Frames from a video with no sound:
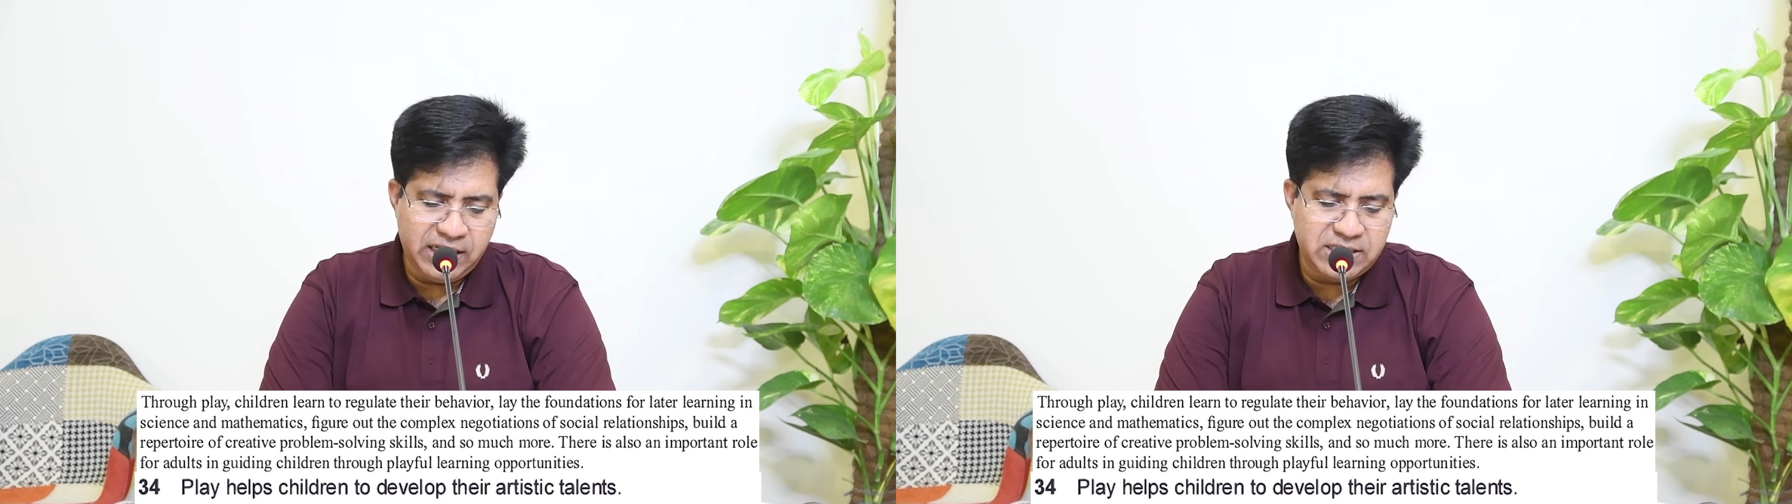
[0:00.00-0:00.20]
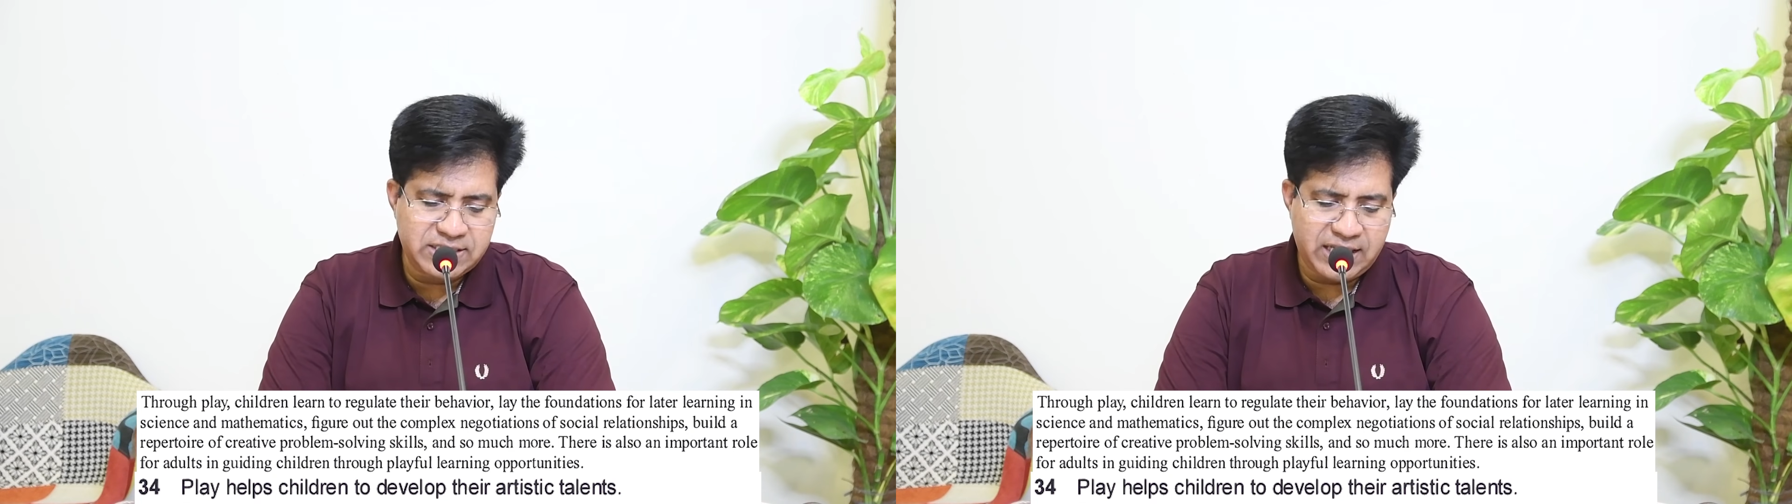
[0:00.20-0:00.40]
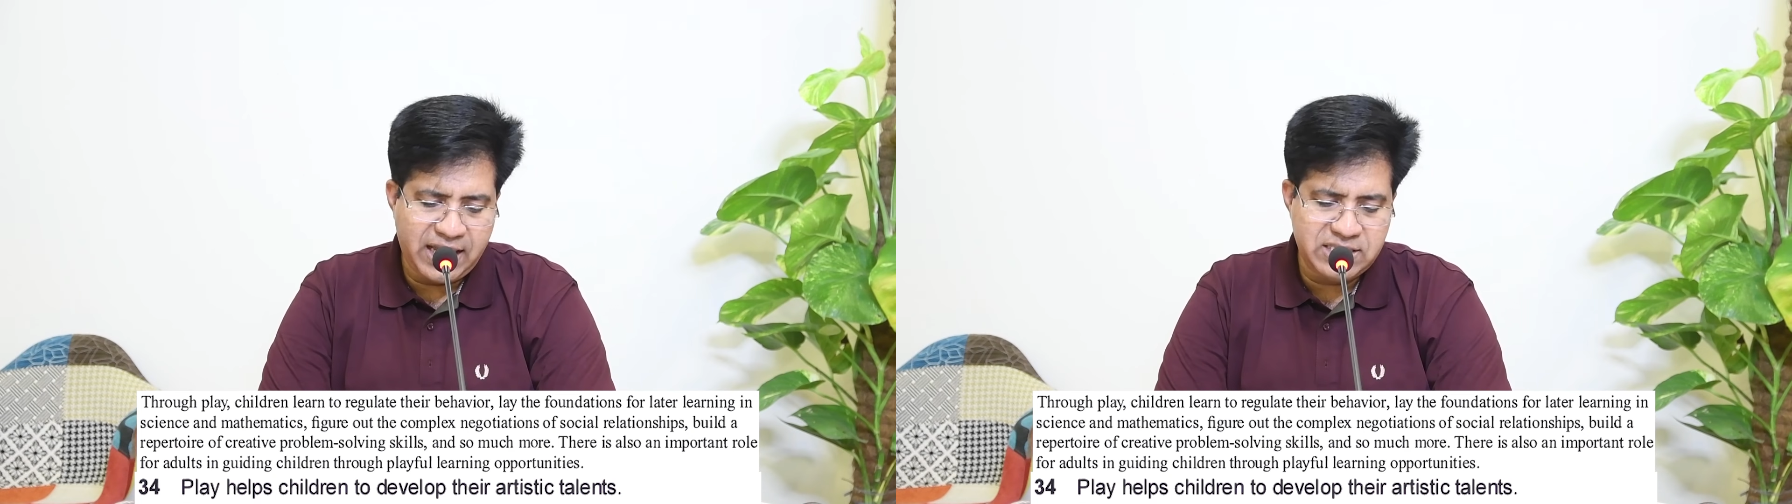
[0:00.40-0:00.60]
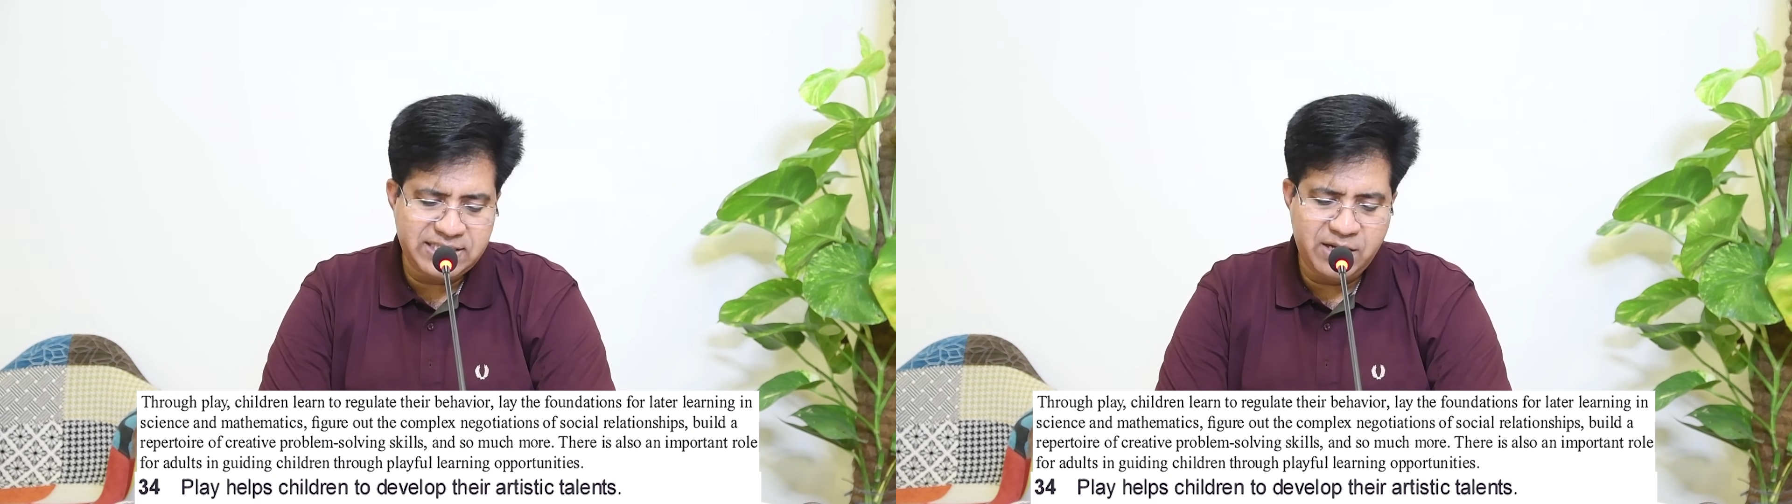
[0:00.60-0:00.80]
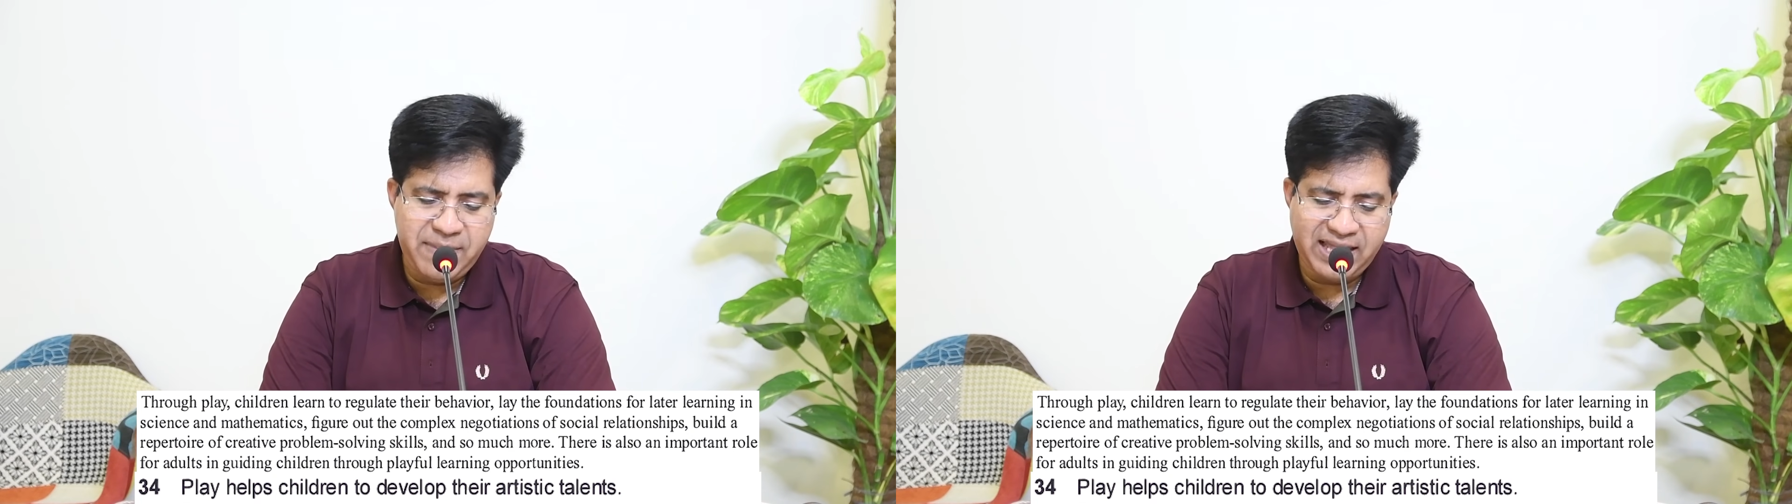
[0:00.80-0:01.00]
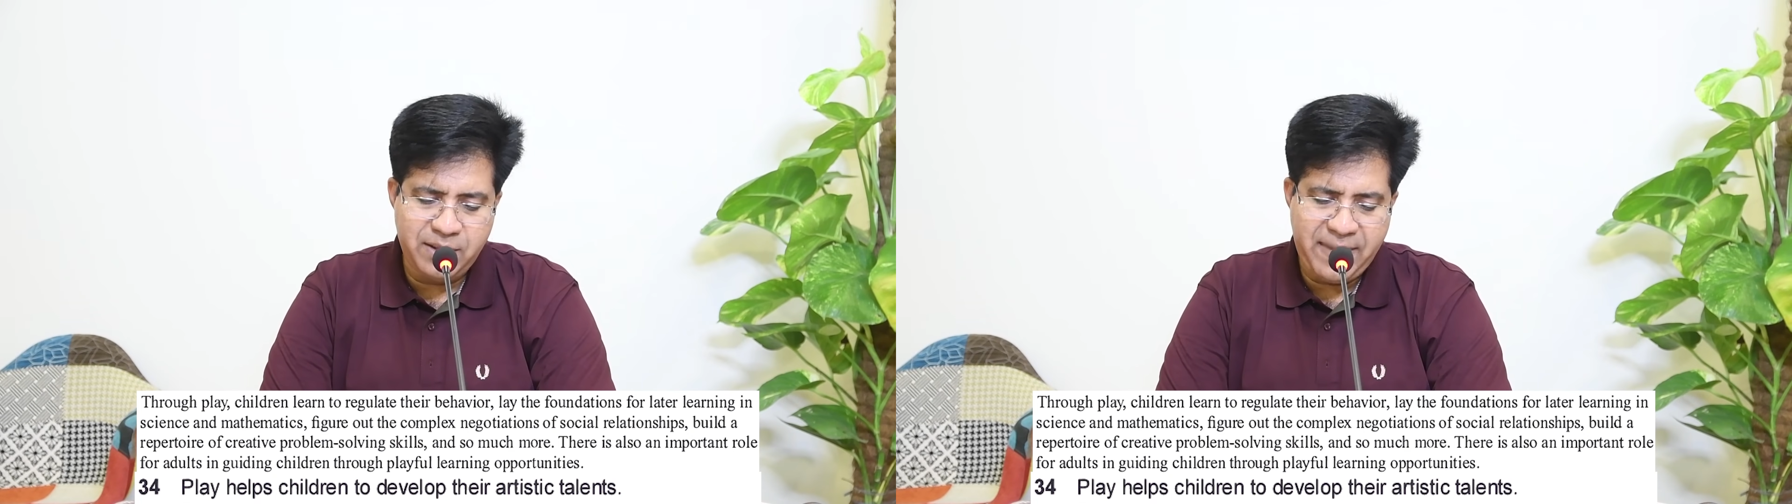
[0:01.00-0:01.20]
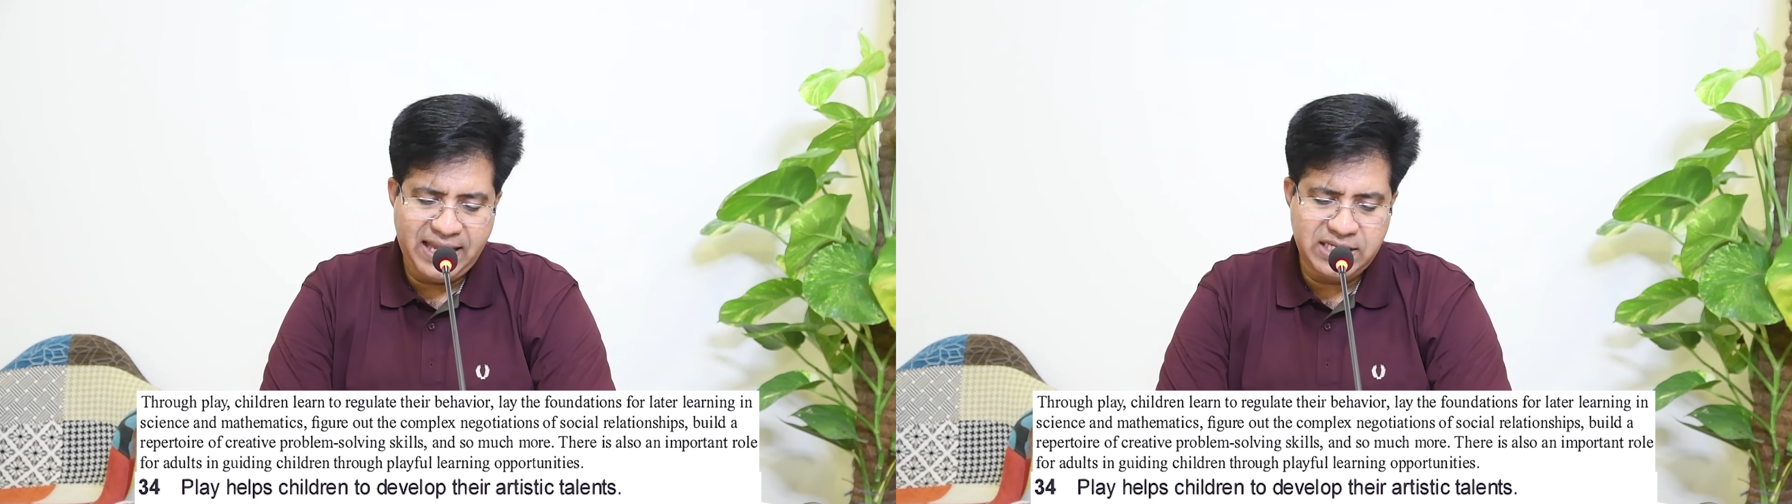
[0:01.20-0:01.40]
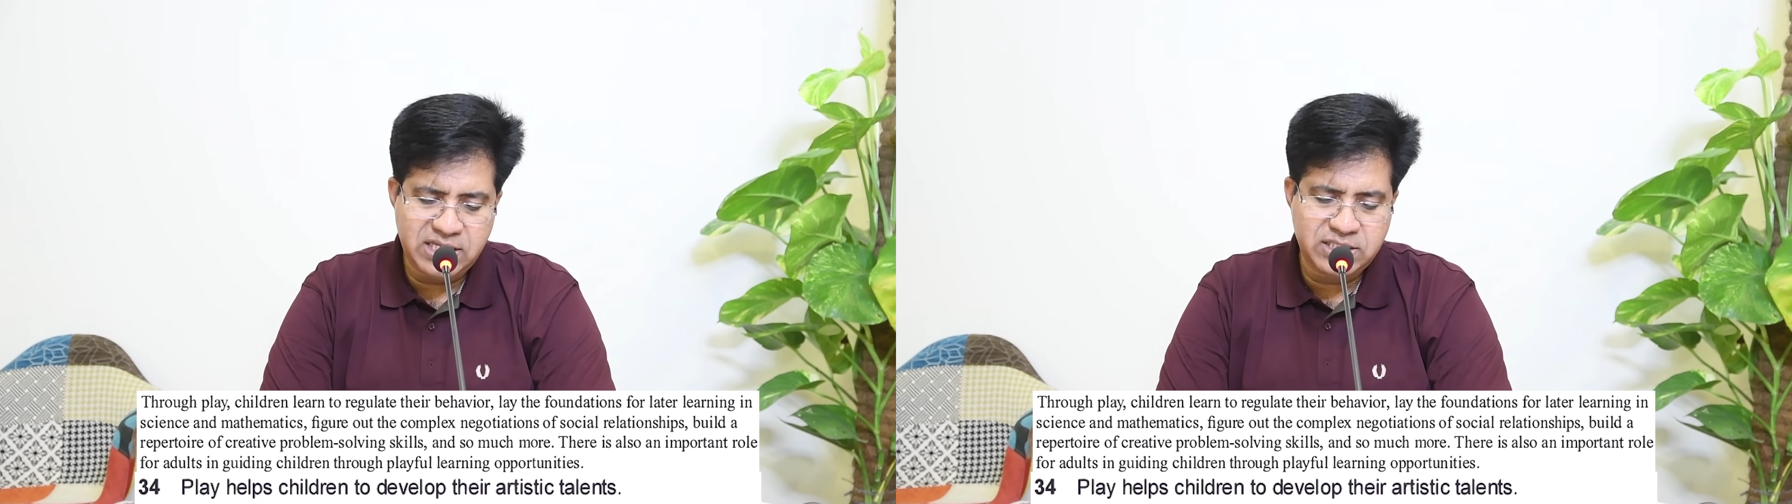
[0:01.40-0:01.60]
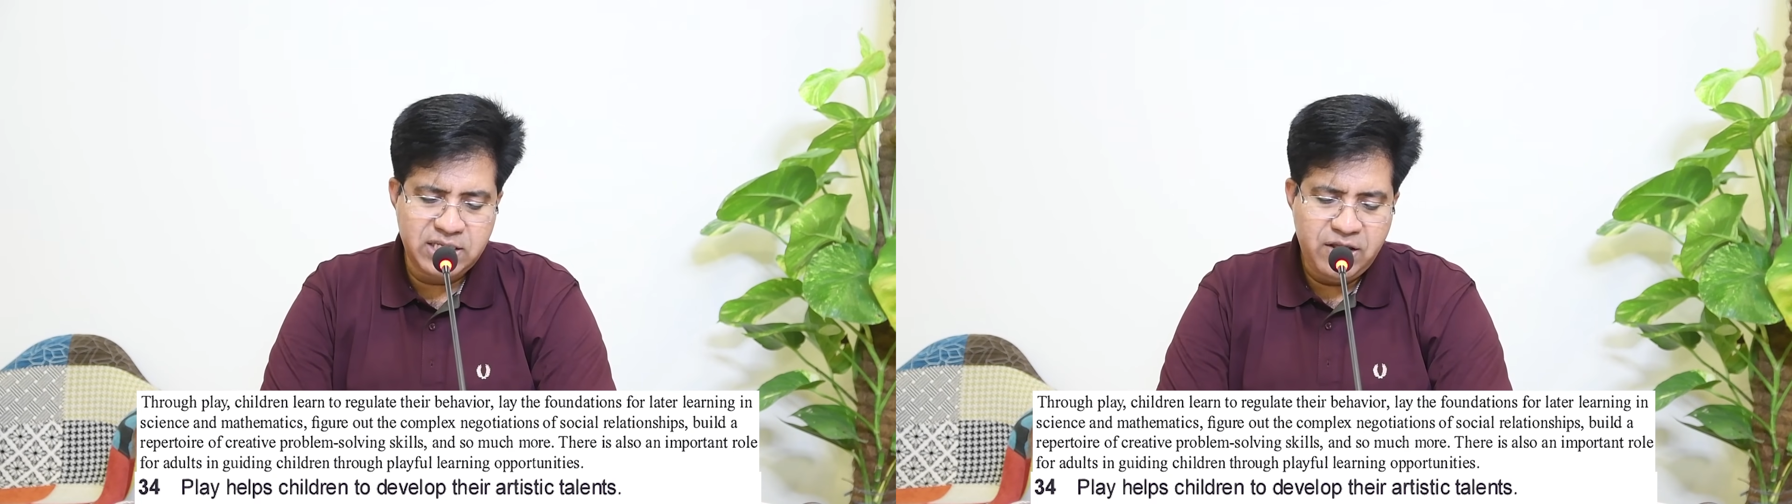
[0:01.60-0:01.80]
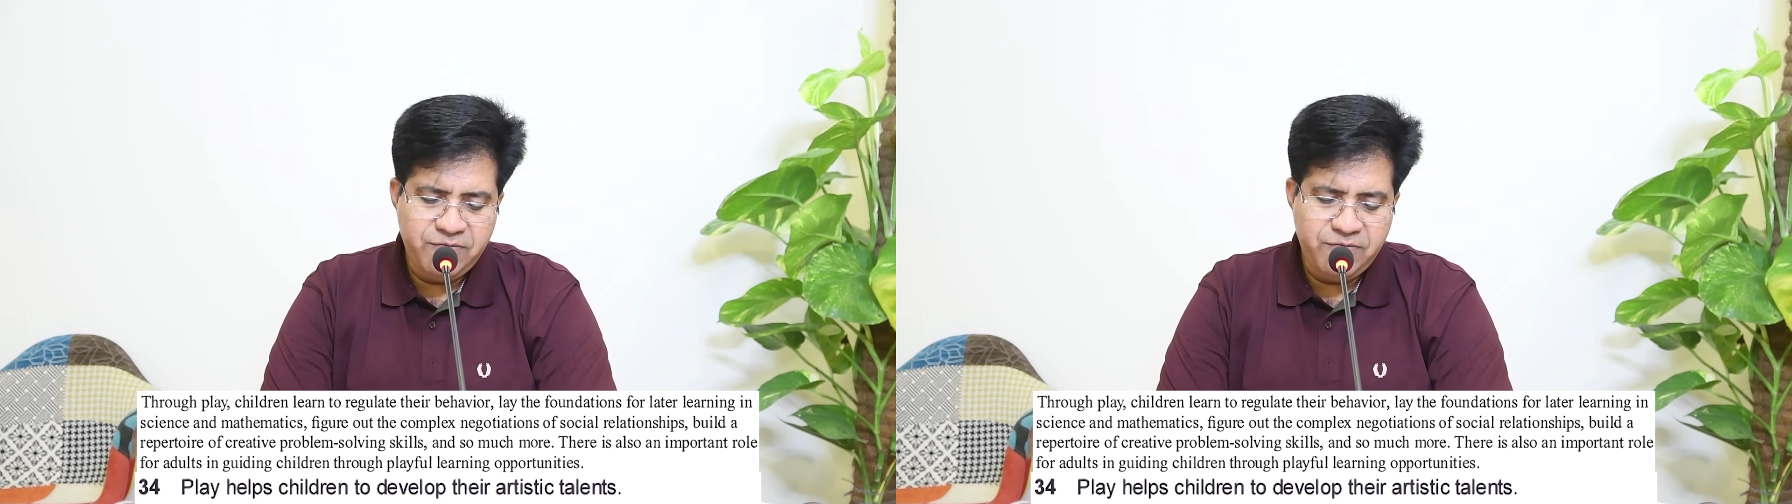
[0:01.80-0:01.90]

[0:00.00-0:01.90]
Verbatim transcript: in science and mathematics,